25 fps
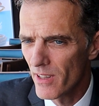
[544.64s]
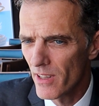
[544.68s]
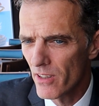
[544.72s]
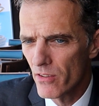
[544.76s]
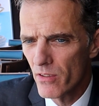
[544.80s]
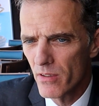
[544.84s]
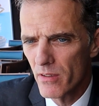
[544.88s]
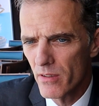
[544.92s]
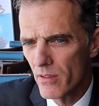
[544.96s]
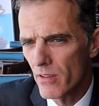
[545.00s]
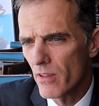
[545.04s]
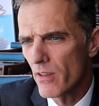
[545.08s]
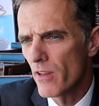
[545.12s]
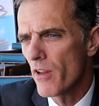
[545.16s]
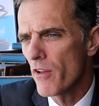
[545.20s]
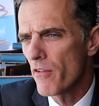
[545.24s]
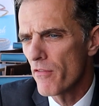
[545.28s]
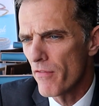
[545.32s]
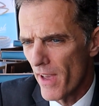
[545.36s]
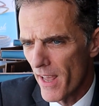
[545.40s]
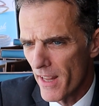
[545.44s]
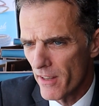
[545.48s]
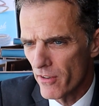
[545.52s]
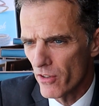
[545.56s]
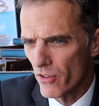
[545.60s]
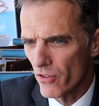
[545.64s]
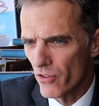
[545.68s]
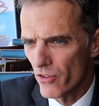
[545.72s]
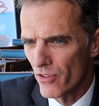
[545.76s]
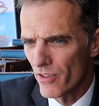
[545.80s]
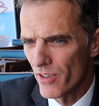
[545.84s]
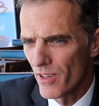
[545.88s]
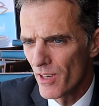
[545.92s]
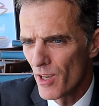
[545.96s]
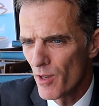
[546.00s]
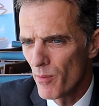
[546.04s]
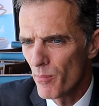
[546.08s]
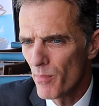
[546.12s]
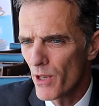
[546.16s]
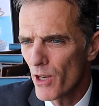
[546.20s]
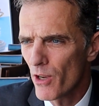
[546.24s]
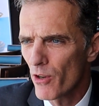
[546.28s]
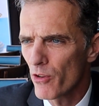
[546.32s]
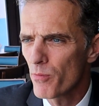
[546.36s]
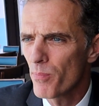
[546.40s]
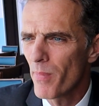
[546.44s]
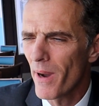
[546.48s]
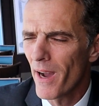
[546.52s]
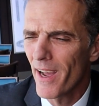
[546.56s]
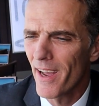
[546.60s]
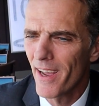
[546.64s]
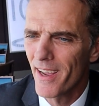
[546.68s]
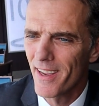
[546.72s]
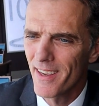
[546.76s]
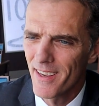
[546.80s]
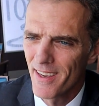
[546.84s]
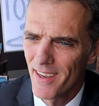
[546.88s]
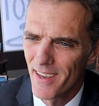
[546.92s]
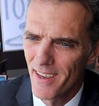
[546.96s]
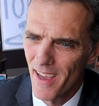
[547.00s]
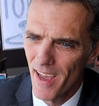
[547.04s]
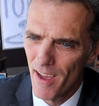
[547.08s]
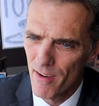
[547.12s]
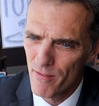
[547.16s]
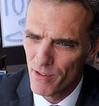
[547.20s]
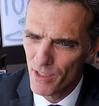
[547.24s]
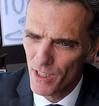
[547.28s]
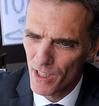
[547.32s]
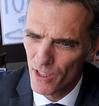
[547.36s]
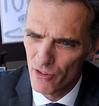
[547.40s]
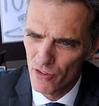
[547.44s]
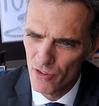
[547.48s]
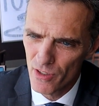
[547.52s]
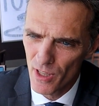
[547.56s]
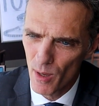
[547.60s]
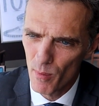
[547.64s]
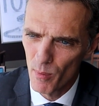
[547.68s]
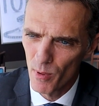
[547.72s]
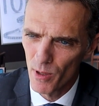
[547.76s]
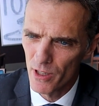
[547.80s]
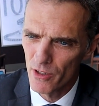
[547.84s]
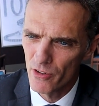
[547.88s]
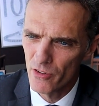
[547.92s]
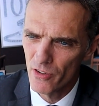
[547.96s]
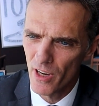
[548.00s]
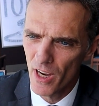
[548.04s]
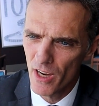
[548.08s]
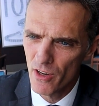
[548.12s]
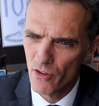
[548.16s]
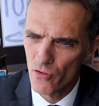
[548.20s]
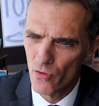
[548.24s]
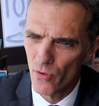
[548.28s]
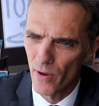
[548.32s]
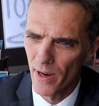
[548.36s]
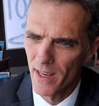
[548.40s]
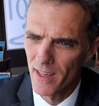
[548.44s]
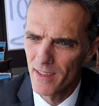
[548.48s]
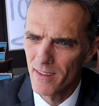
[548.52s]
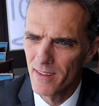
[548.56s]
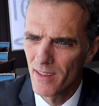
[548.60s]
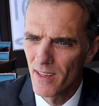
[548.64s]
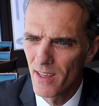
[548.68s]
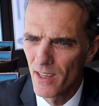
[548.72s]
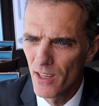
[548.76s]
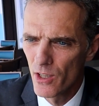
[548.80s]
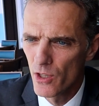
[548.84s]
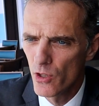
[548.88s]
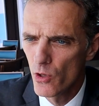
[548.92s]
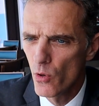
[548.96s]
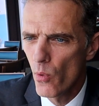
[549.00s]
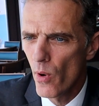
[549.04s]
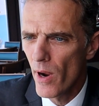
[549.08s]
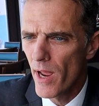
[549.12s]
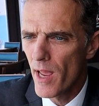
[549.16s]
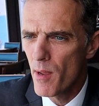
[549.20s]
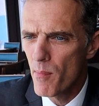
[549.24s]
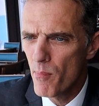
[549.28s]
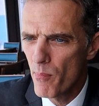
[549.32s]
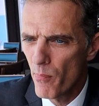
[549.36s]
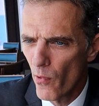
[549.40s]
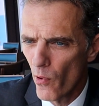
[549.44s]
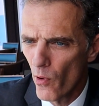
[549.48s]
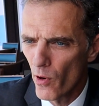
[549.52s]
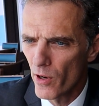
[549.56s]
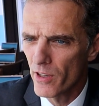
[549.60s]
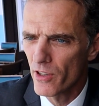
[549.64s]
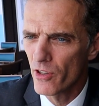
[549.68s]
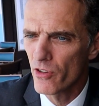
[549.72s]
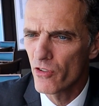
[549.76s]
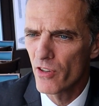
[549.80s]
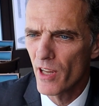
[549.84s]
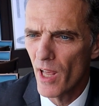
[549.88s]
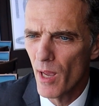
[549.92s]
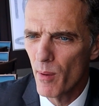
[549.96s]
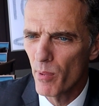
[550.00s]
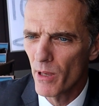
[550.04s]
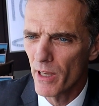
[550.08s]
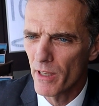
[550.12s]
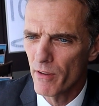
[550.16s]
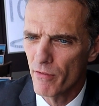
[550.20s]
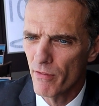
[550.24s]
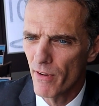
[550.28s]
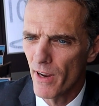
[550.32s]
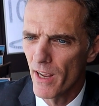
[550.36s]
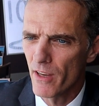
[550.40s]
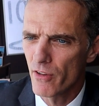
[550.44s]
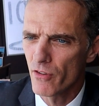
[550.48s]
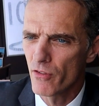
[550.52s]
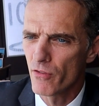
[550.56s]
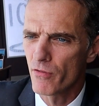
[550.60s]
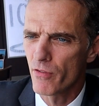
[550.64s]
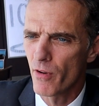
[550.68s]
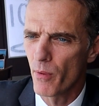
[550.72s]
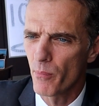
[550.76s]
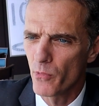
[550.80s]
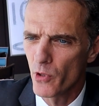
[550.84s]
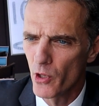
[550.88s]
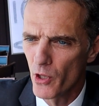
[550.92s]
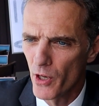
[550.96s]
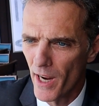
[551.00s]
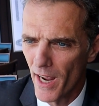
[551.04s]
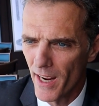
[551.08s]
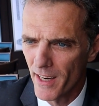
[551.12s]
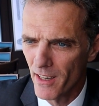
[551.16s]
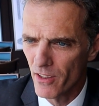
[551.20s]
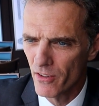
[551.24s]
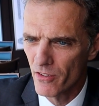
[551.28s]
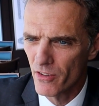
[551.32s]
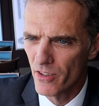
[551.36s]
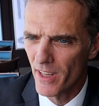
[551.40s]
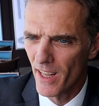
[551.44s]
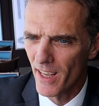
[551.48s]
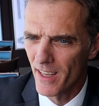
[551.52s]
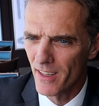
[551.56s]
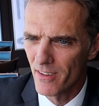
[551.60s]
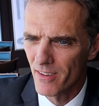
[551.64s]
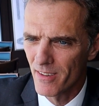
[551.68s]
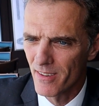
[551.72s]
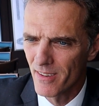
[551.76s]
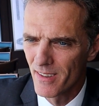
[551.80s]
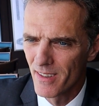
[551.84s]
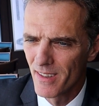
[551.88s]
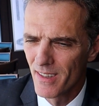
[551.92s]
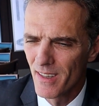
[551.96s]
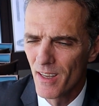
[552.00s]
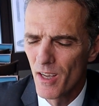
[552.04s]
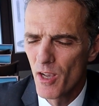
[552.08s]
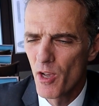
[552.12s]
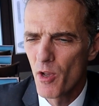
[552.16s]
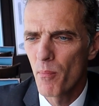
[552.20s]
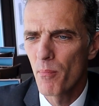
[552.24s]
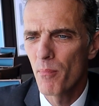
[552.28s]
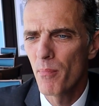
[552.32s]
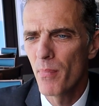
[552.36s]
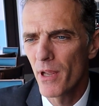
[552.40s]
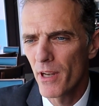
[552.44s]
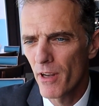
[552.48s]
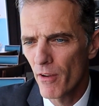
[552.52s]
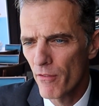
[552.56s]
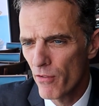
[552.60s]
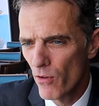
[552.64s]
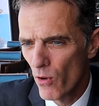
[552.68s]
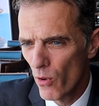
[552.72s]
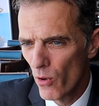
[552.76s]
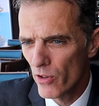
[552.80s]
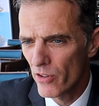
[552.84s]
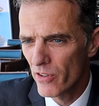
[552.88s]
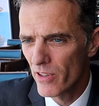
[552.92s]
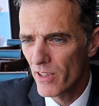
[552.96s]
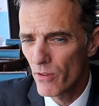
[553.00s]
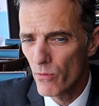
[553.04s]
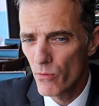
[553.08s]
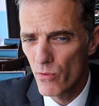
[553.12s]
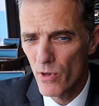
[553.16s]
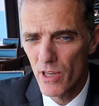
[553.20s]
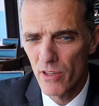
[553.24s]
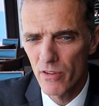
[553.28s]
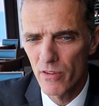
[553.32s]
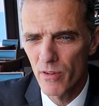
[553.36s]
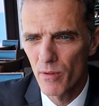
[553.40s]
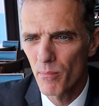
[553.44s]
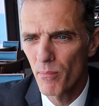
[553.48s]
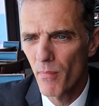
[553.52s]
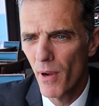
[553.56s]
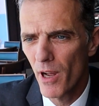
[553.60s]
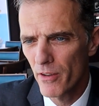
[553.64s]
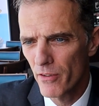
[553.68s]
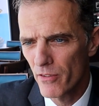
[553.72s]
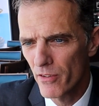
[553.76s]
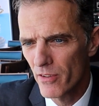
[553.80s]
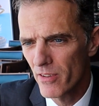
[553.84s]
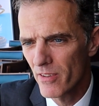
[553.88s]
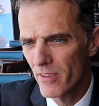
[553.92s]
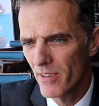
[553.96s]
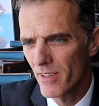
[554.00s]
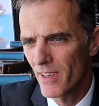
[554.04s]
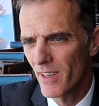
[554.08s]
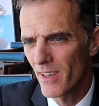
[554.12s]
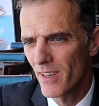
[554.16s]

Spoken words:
this is an advantage. Because by having this stable exchange rate, you import the stable inflation from the United States. But of course, in recent months,